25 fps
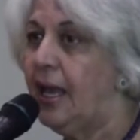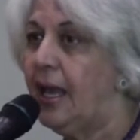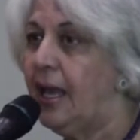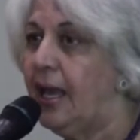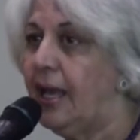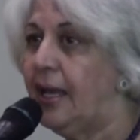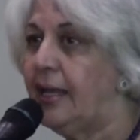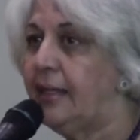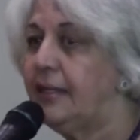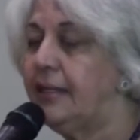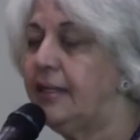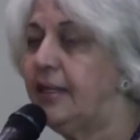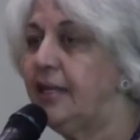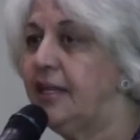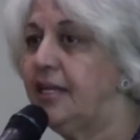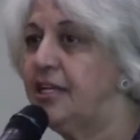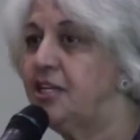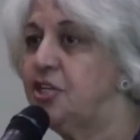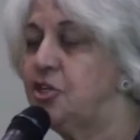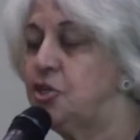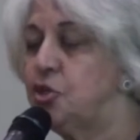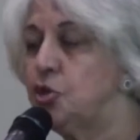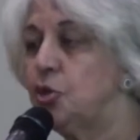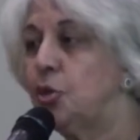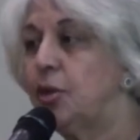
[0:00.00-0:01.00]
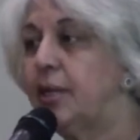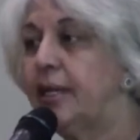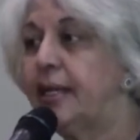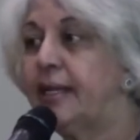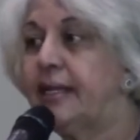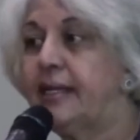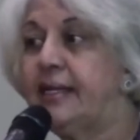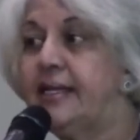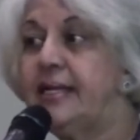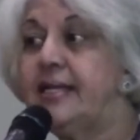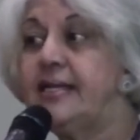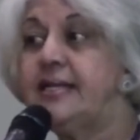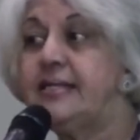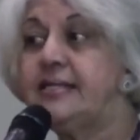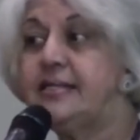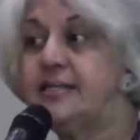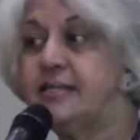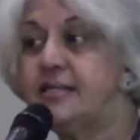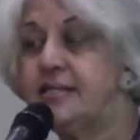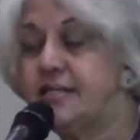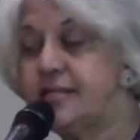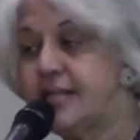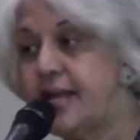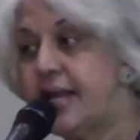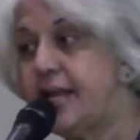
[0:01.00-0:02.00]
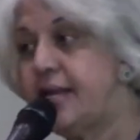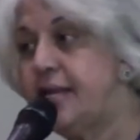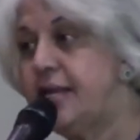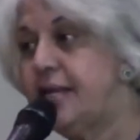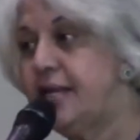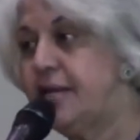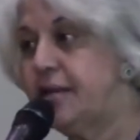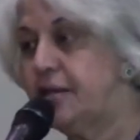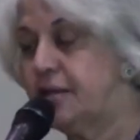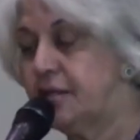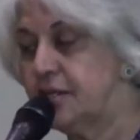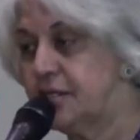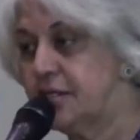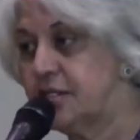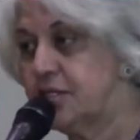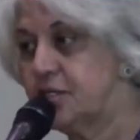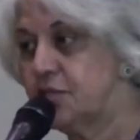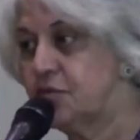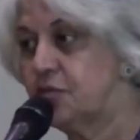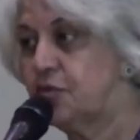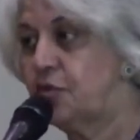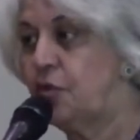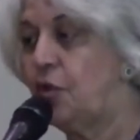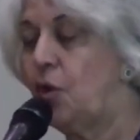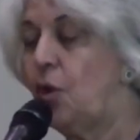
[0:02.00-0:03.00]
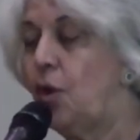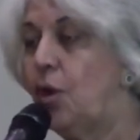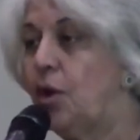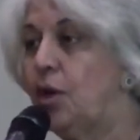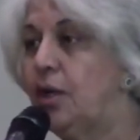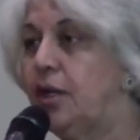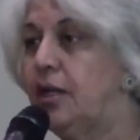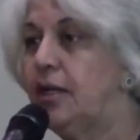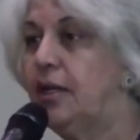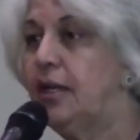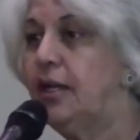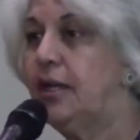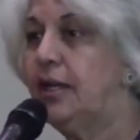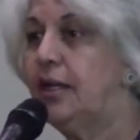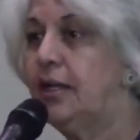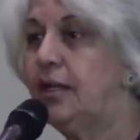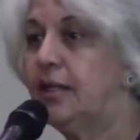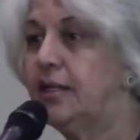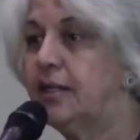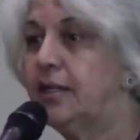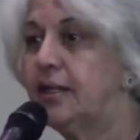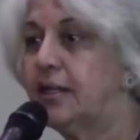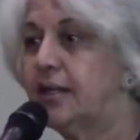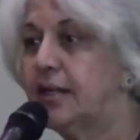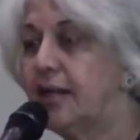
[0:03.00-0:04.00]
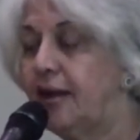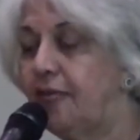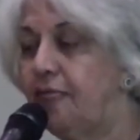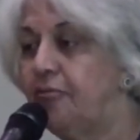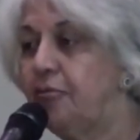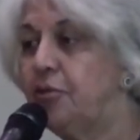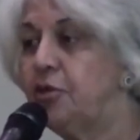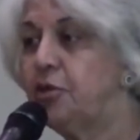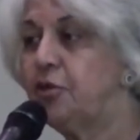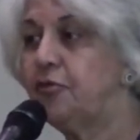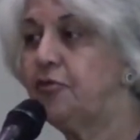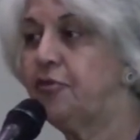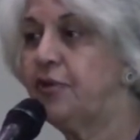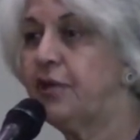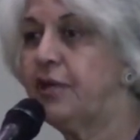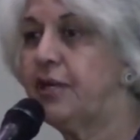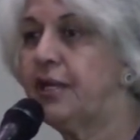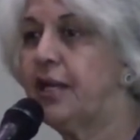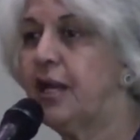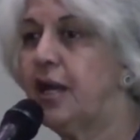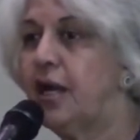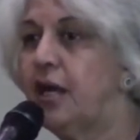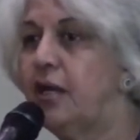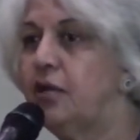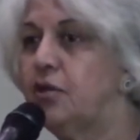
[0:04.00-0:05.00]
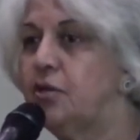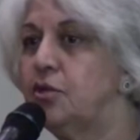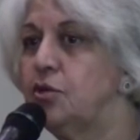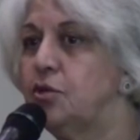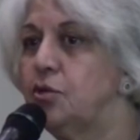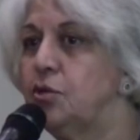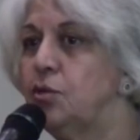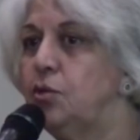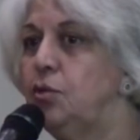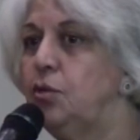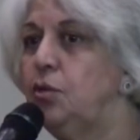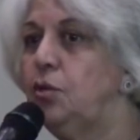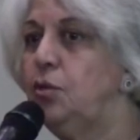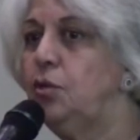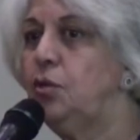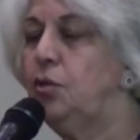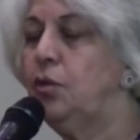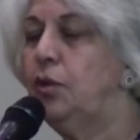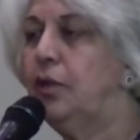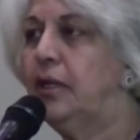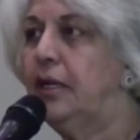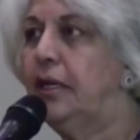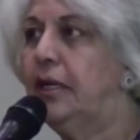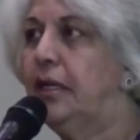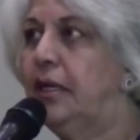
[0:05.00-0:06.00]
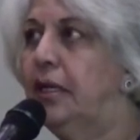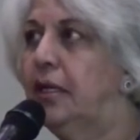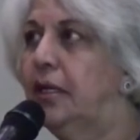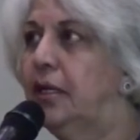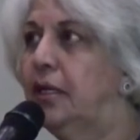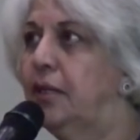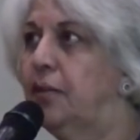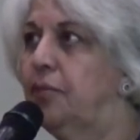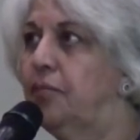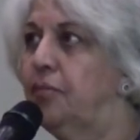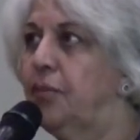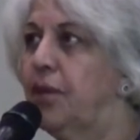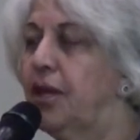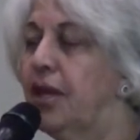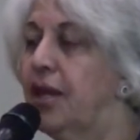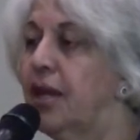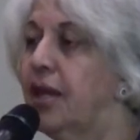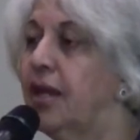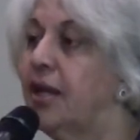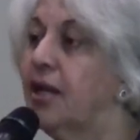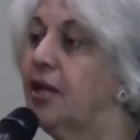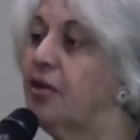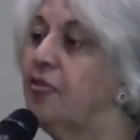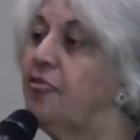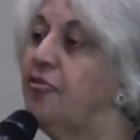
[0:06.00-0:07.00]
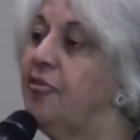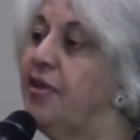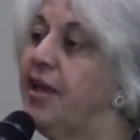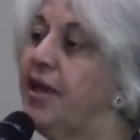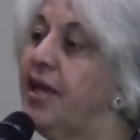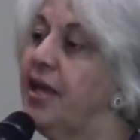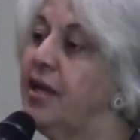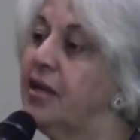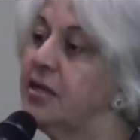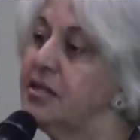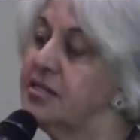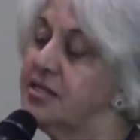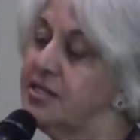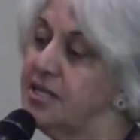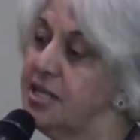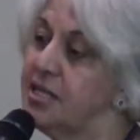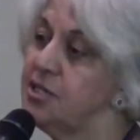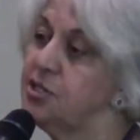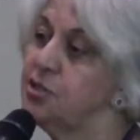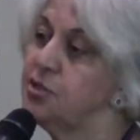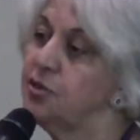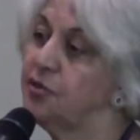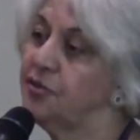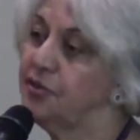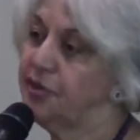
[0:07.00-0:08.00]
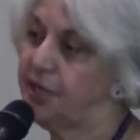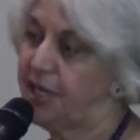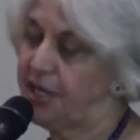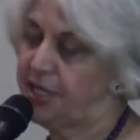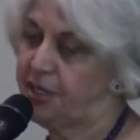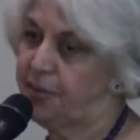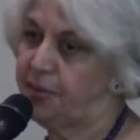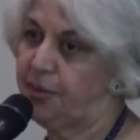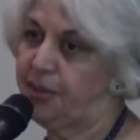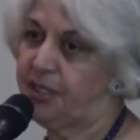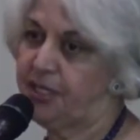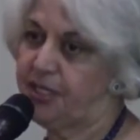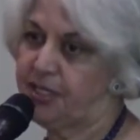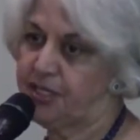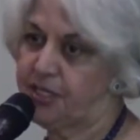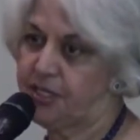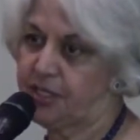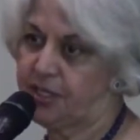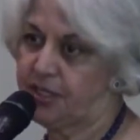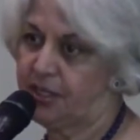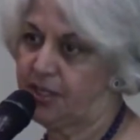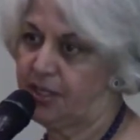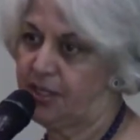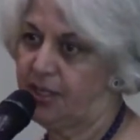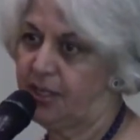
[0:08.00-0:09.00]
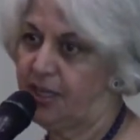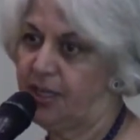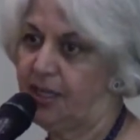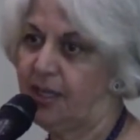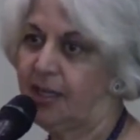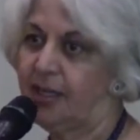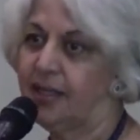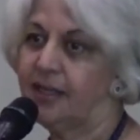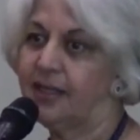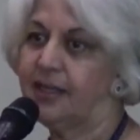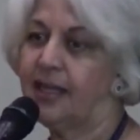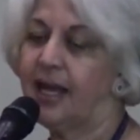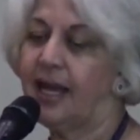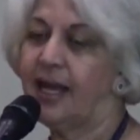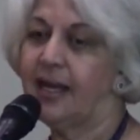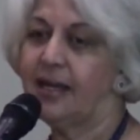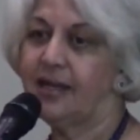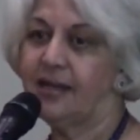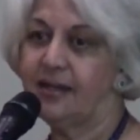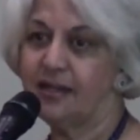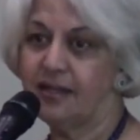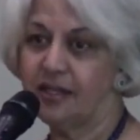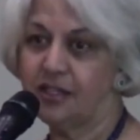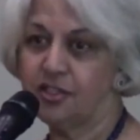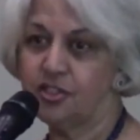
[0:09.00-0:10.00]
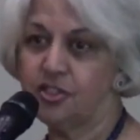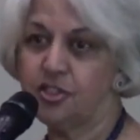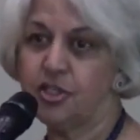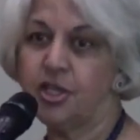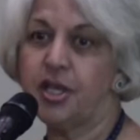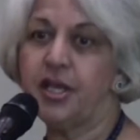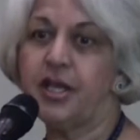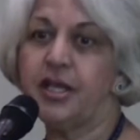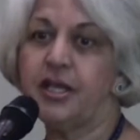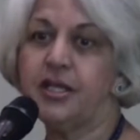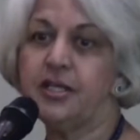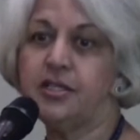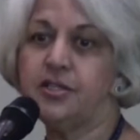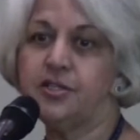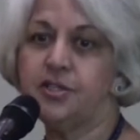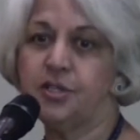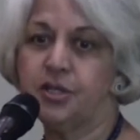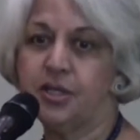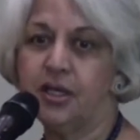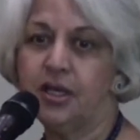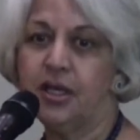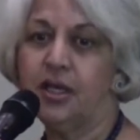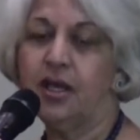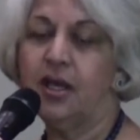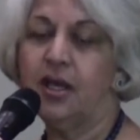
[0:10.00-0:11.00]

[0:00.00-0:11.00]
And it took at least 10 years for the government of India to convey a sense of credibility that the change